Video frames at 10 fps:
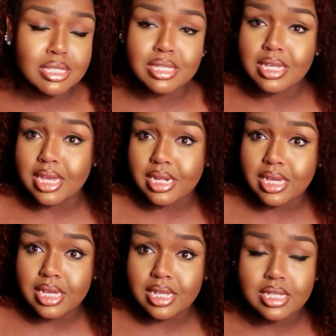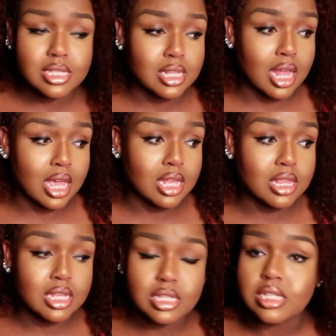skinnies. Like
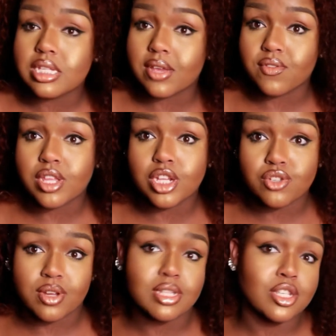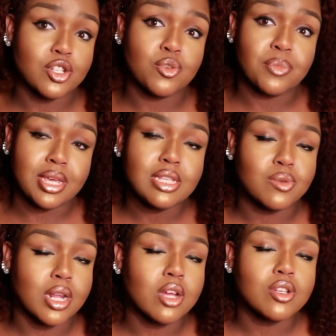this is definitely a transitional piece
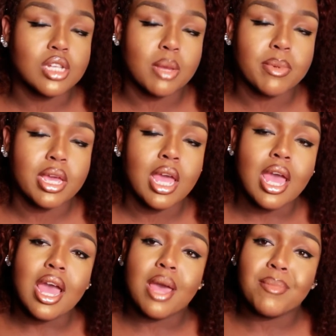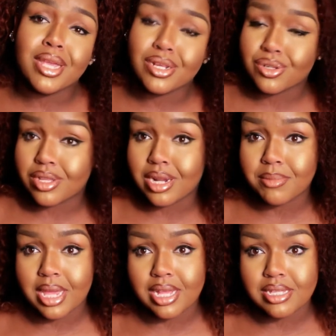when I go shopping. I make sure that I'm
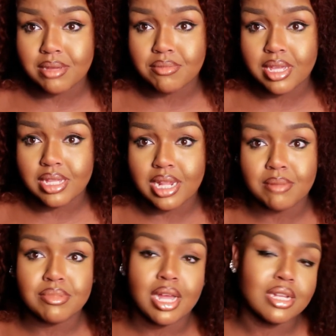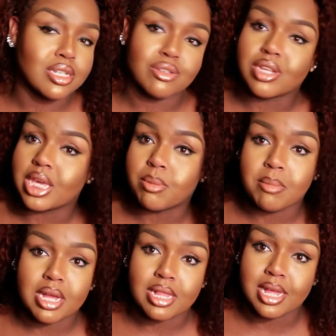getting something that I'm not just gonna keep in
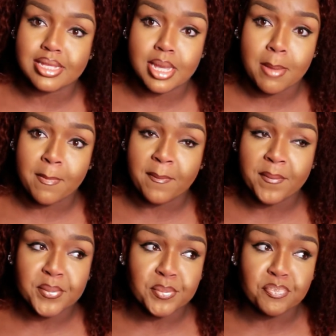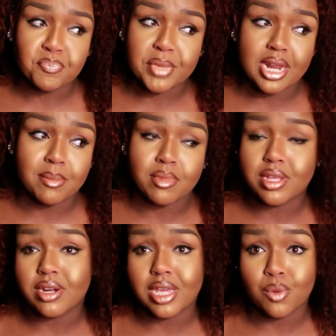my closet and I'm only
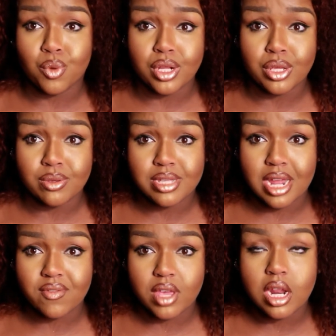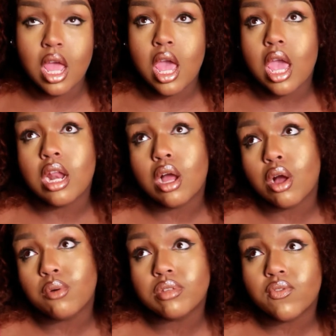gonna get one use out of it. And
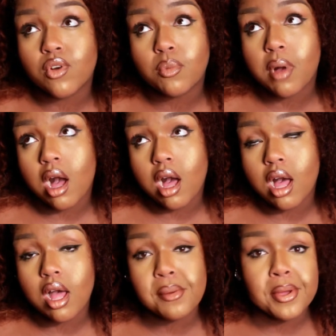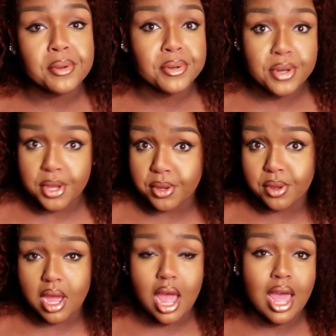oh, it's a faux pas. No,
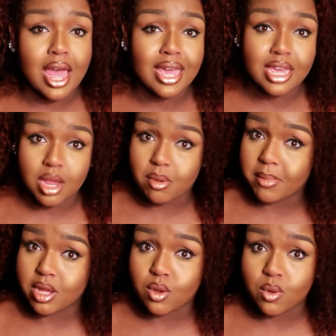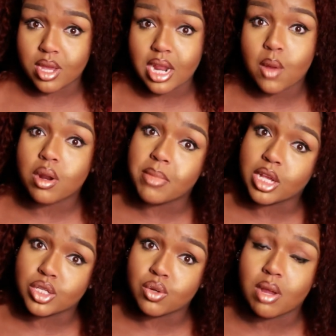I care about my coin. I want to
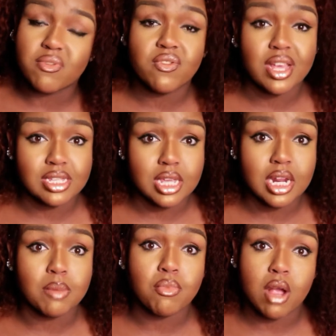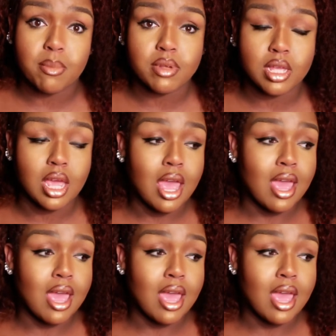make sure I'm investing in it properly.